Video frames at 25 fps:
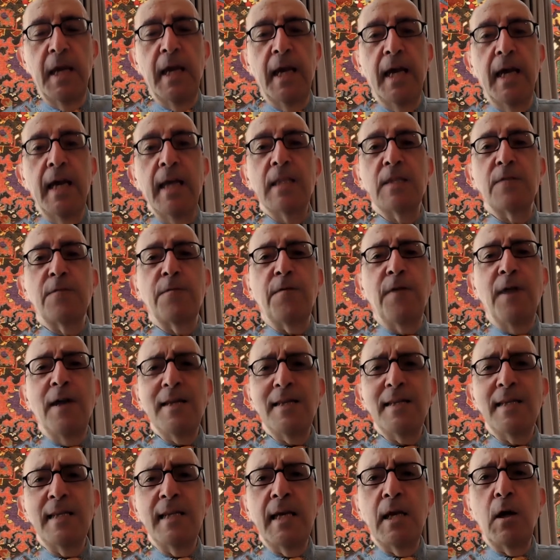It's
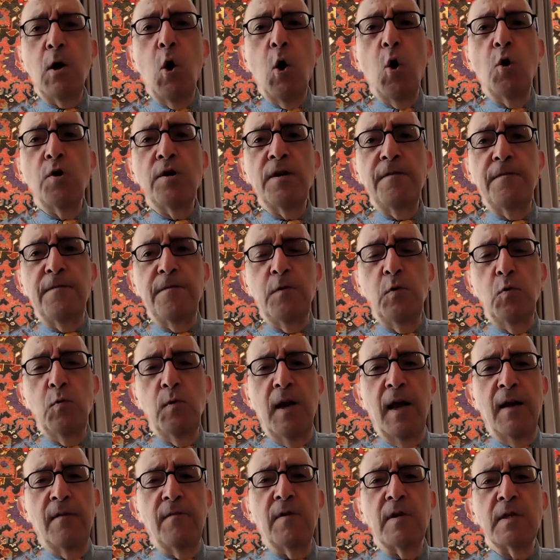frightening on a few
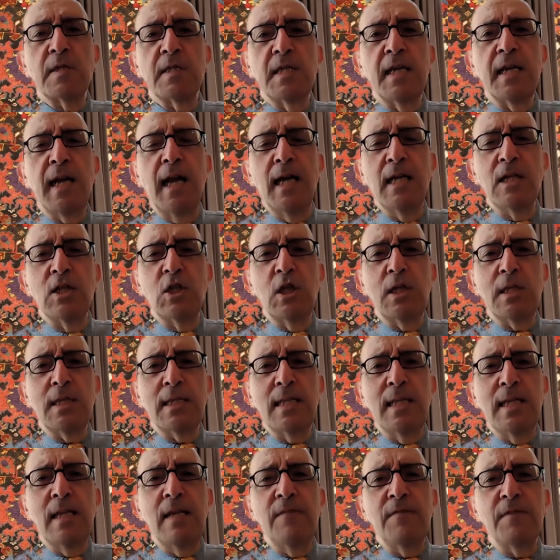levels, and I'll
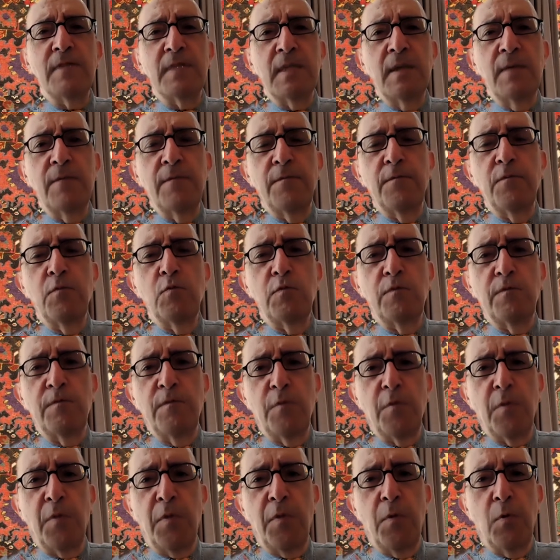just leave some food
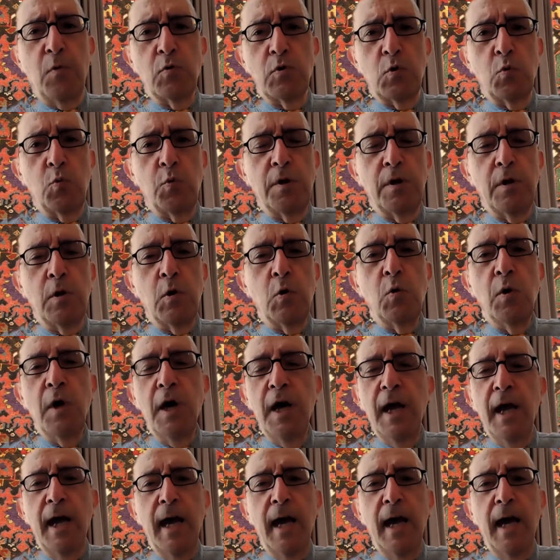for thought with you.